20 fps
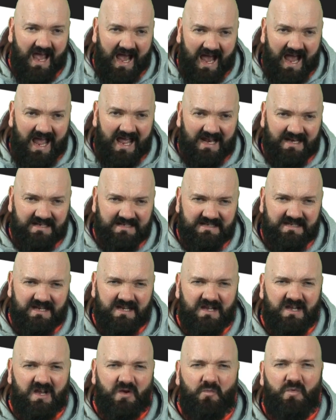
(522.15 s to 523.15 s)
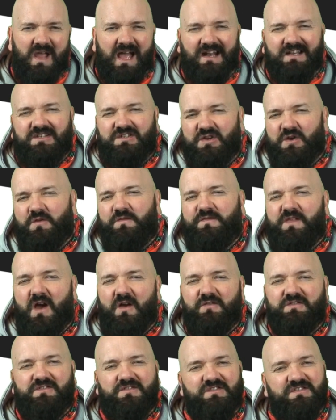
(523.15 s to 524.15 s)
and we had
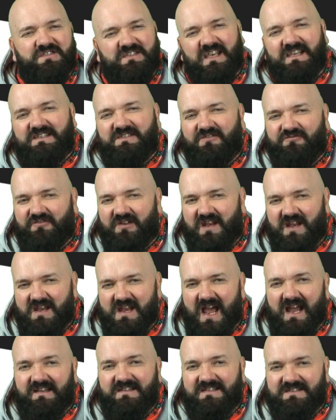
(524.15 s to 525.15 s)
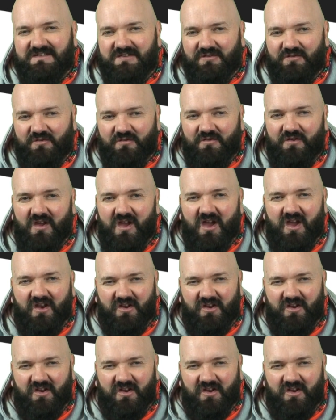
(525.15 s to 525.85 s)
2,692